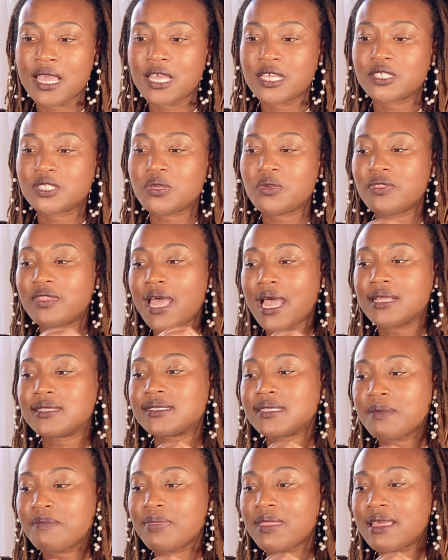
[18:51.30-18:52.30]
So that's
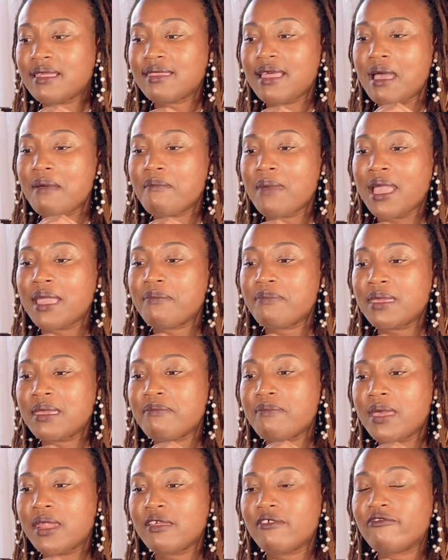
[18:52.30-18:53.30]
something that might be
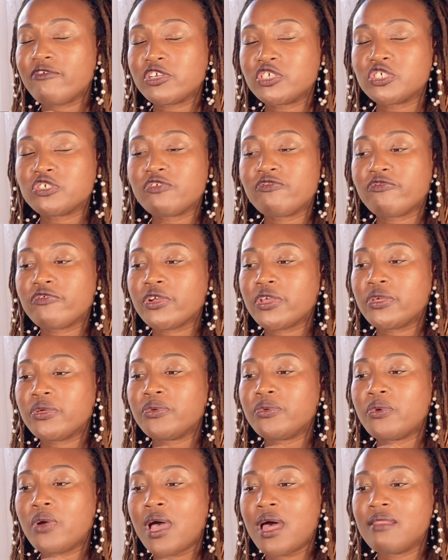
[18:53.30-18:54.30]
beneficial for
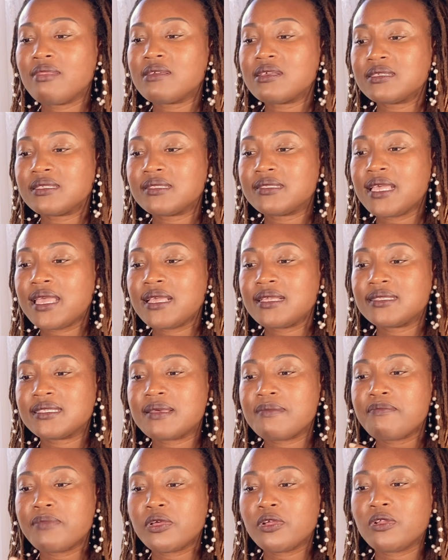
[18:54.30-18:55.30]
you on this day
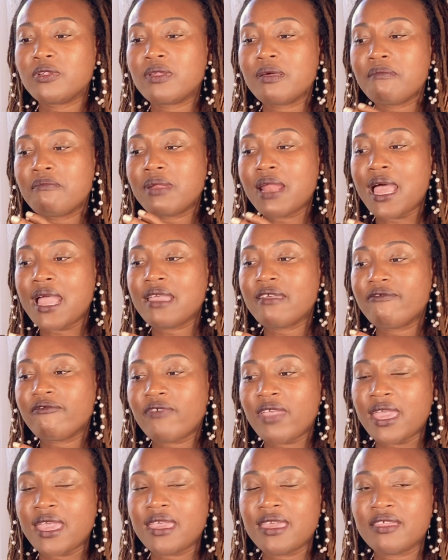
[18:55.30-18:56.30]
to build blind
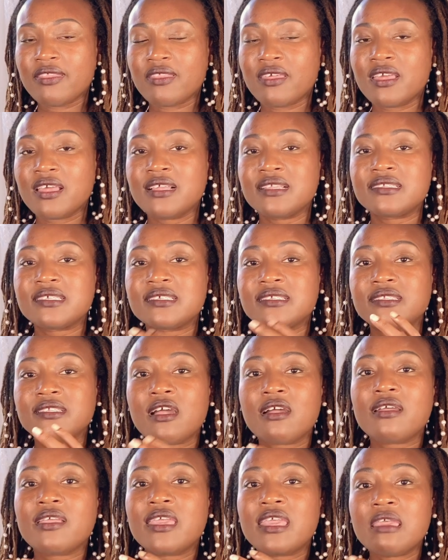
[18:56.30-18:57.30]
faith, to
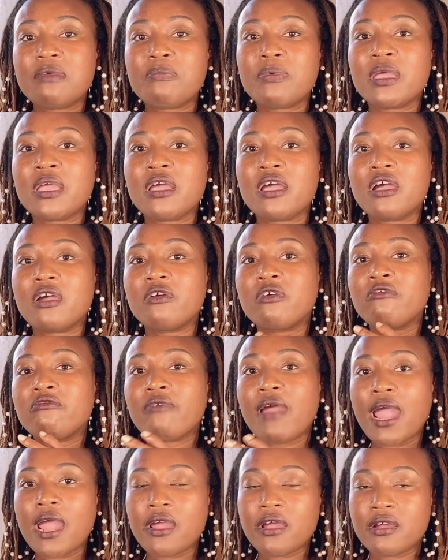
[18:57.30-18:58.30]
start keeping
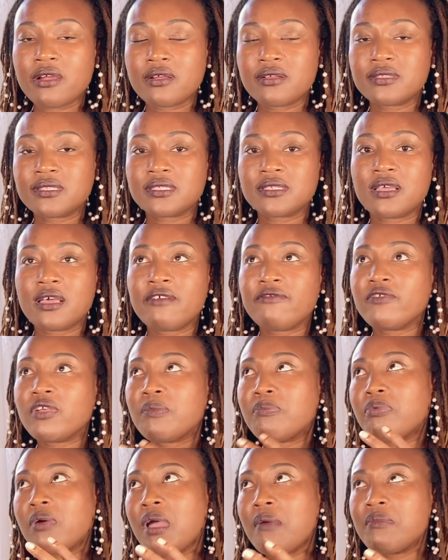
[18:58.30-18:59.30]
records of your
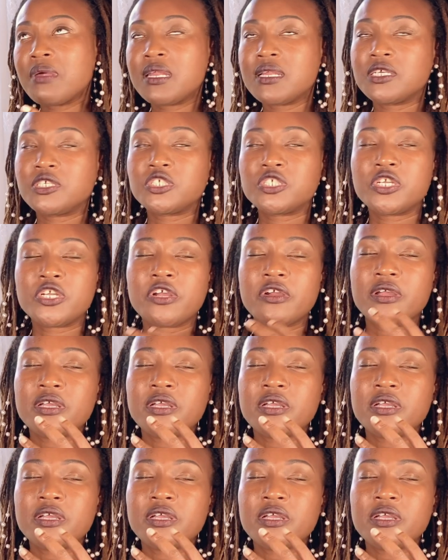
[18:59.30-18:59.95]
premonition, your